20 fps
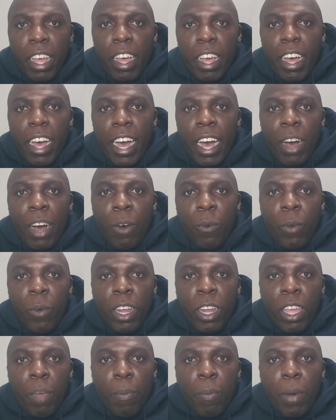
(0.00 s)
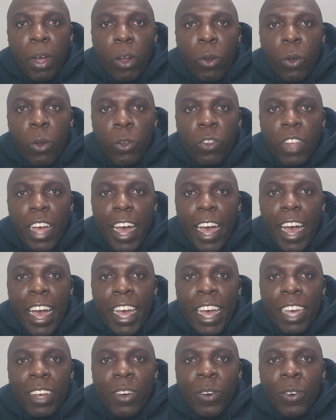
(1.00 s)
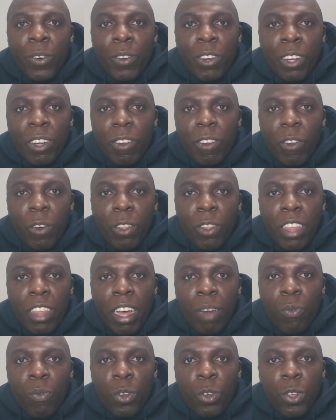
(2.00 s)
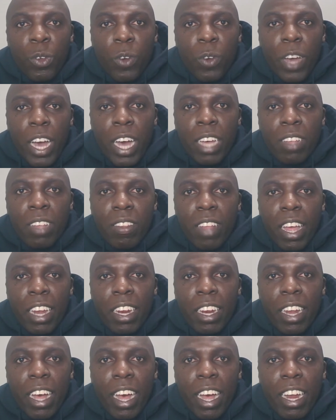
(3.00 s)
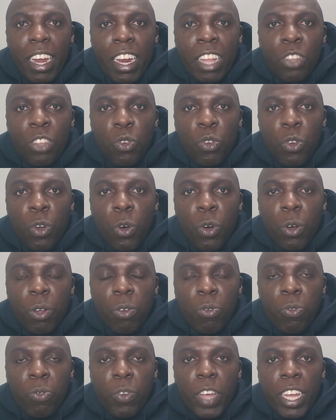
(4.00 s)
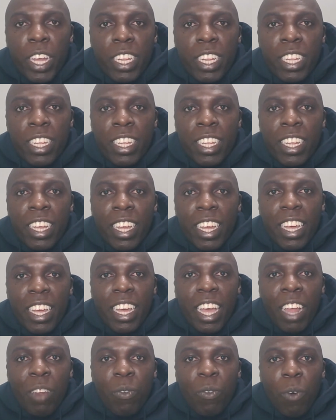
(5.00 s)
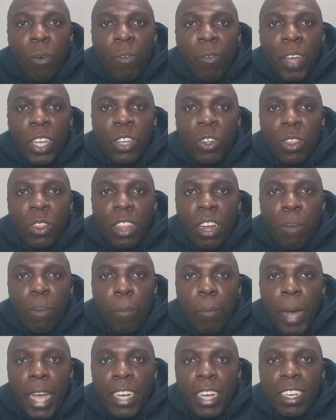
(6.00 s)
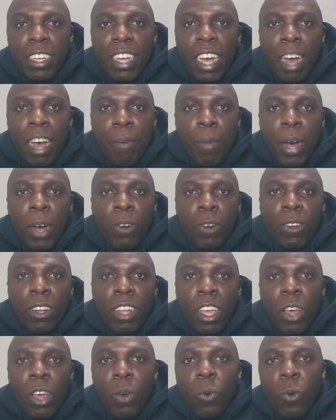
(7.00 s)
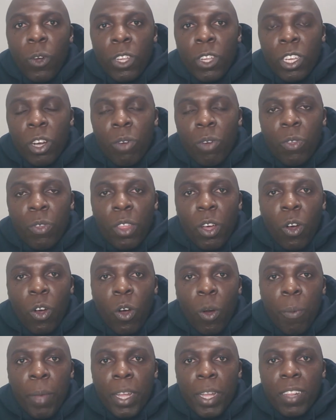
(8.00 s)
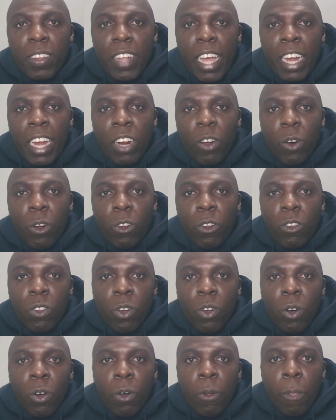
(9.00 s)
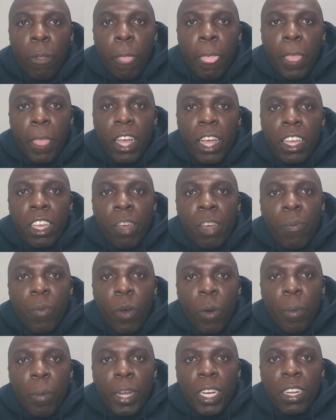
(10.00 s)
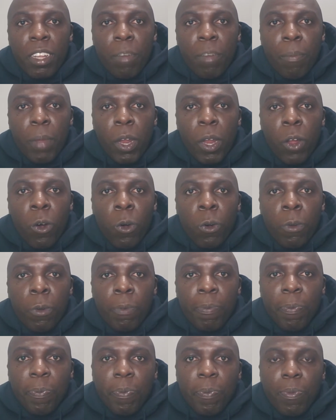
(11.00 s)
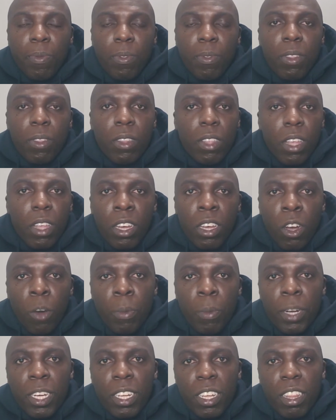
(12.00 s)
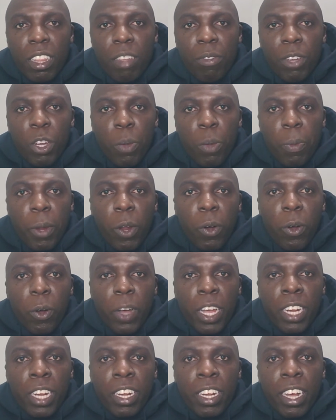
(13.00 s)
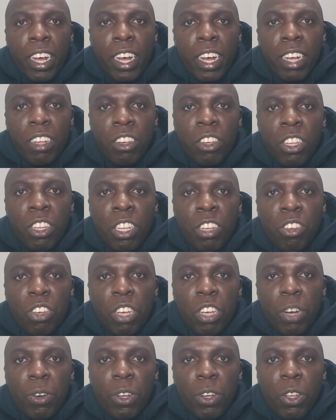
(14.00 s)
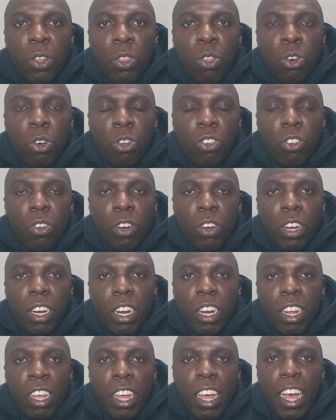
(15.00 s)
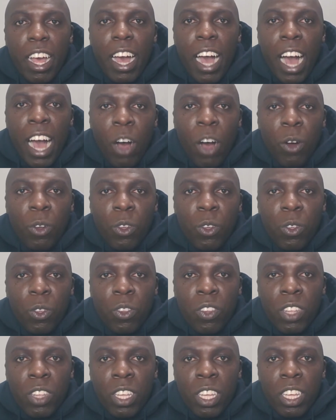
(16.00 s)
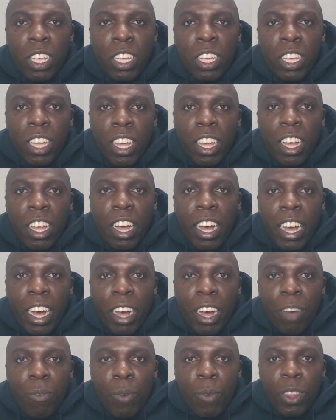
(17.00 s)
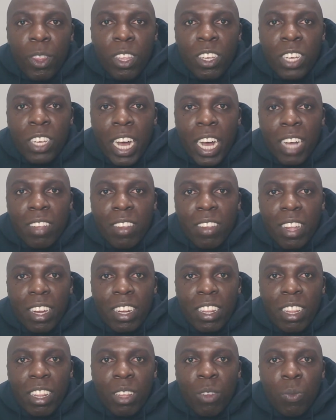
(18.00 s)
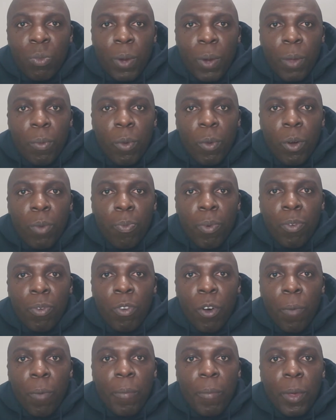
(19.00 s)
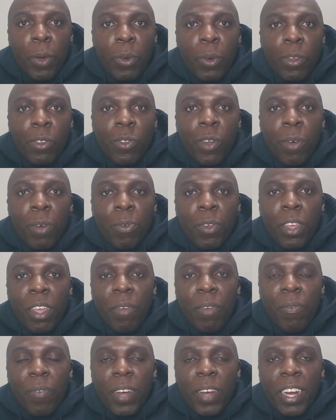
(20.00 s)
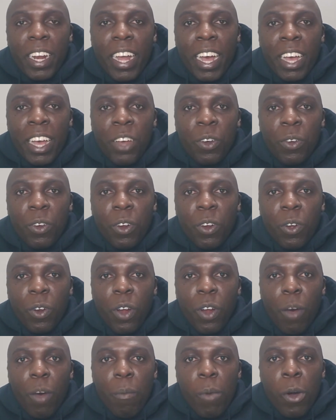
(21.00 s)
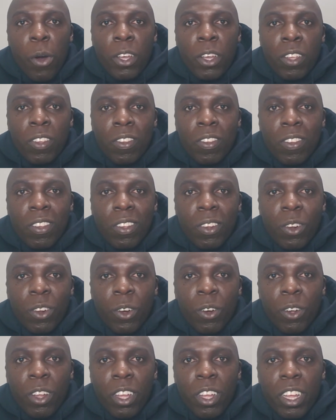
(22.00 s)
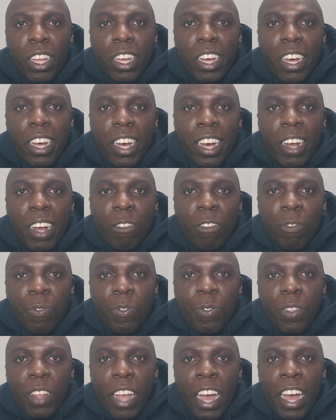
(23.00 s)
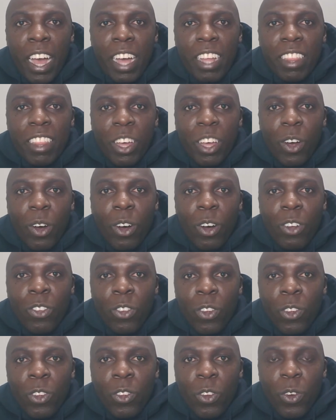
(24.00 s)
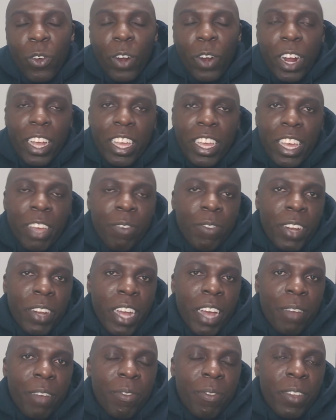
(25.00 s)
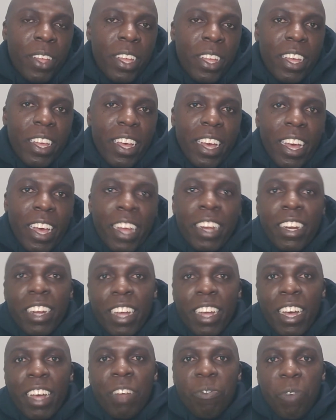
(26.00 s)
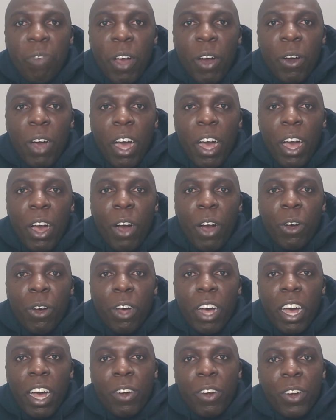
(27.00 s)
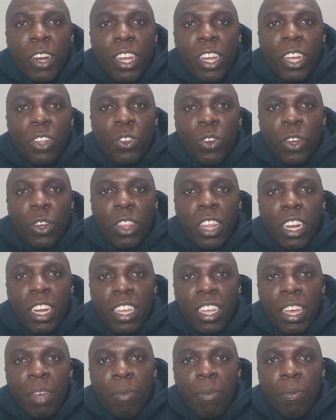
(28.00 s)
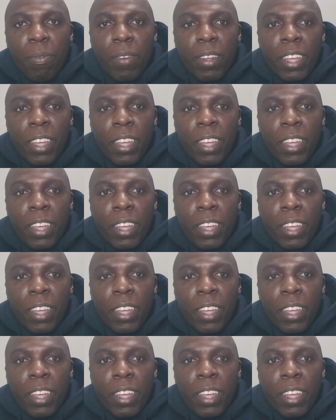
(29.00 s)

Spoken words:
We'll keep a closer eye on that for you guys and let you know if any information that might come out. Watch out for the comments and also keep commenting in the video below and just sharing your thoughts on how you see both the Sharks and the Springbok perform, because you have to keep an eye on our boys, the Ox also got a game time and I really enjoyed that game.